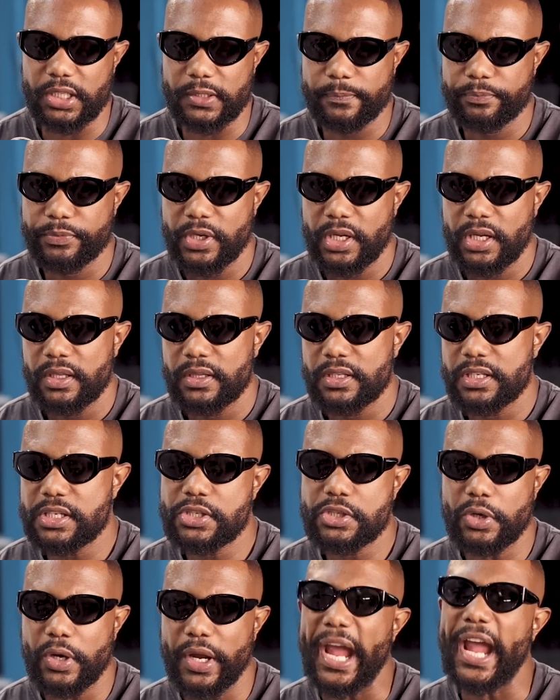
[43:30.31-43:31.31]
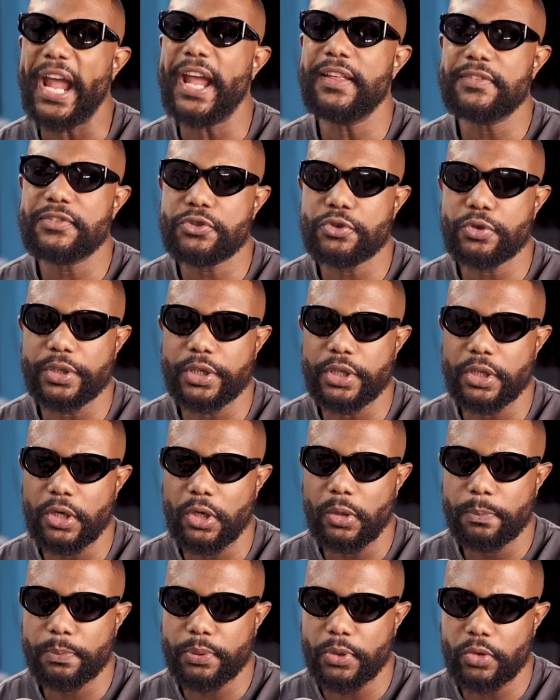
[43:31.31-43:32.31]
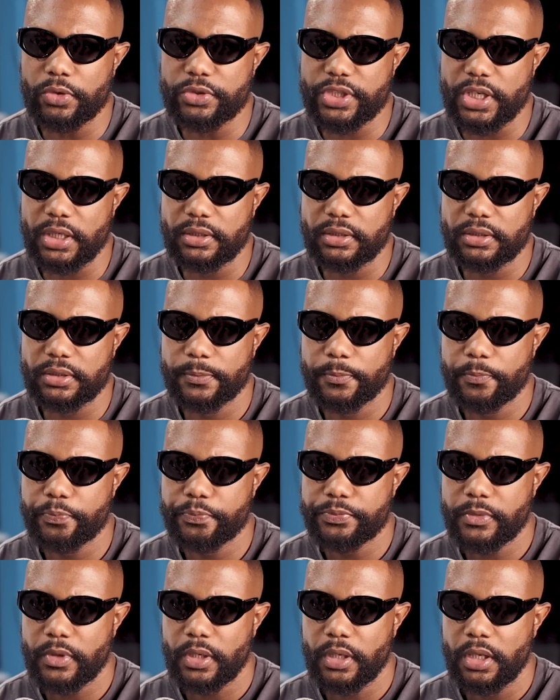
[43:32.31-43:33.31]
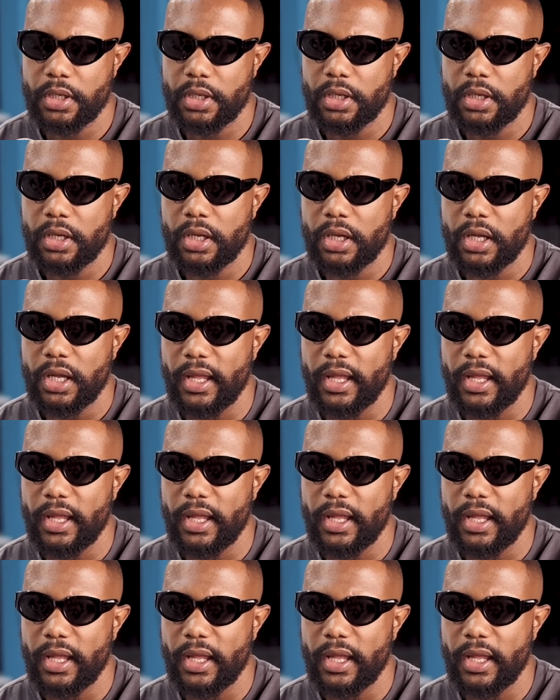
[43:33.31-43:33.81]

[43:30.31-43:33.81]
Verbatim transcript: For sure, yeah. This is your eighth studio project. Yeah, this is my eighth.